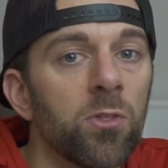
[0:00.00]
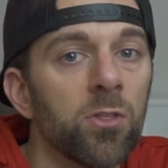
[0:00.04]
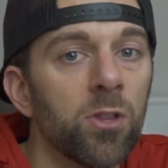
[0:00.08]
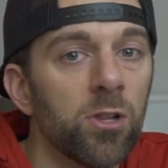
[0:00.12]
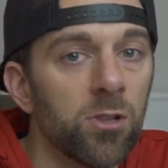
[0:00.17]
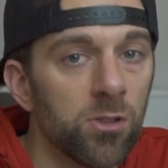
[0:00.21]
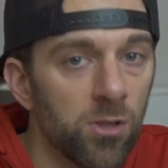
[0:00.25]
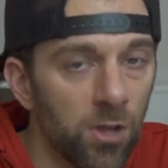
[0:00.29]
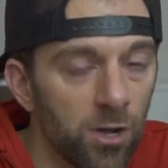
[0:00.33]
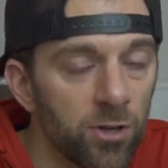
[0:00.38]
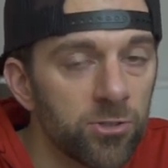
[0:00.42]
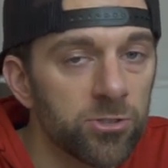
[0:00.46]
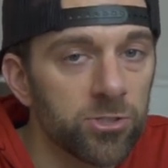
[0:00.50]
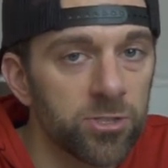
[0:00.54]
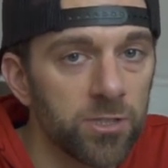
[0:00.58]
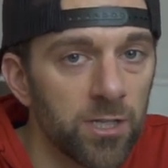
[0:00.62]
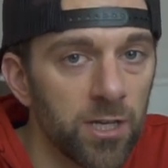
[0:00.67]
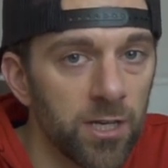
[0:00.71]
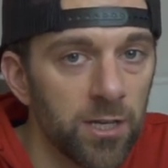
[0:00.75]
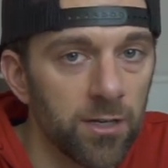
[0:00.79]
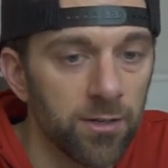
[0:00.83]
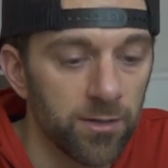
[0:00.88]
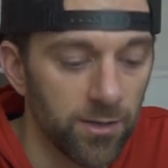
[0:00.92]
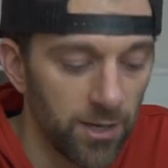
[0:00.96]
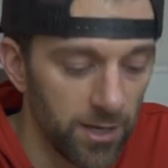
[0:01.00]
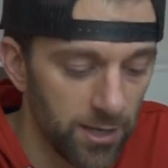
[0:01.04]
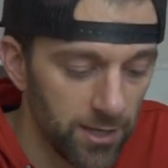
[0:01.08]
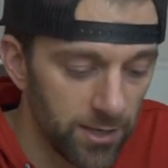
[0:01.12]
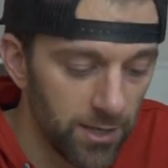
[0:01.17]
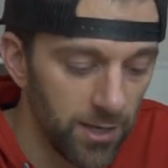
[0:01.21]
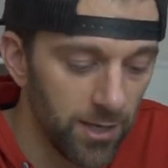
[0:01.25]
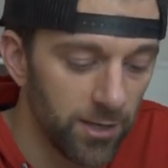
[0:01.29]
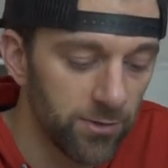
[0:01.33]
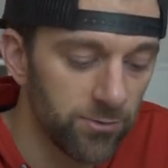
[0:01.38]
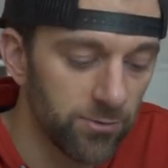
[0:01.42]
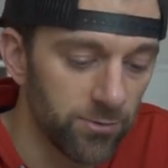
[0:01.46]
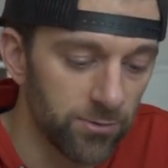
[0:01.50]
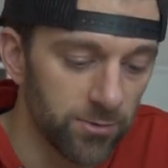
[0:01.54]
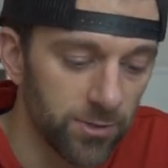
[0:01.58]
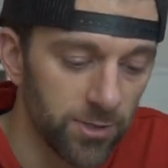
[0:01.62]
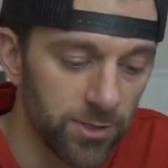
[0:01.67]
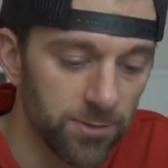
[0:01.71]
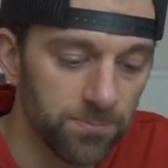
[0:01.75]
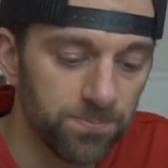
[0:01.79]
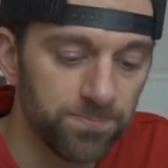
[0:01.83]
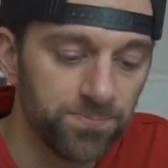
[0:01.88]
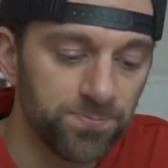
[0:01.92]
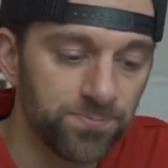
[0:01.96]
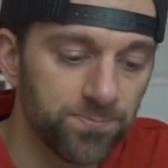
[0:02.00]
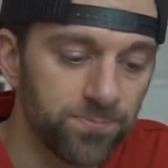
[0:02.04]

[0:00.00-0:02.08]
the launch date, I canceled it.